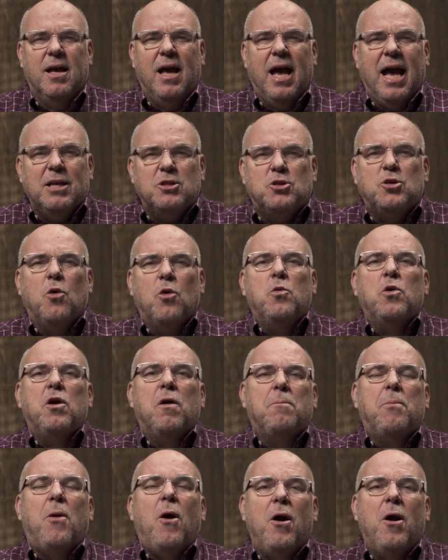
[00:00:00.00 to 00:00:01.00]
And so we're a
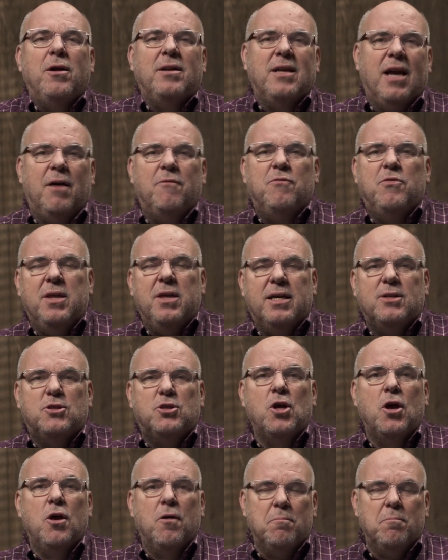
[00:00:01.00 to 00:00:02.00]
part of
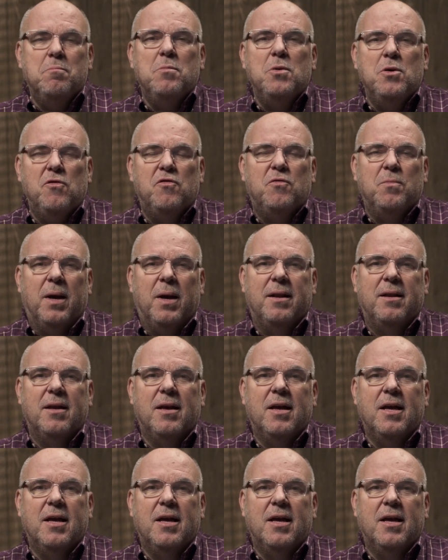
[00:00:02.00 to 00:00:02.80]
this movement.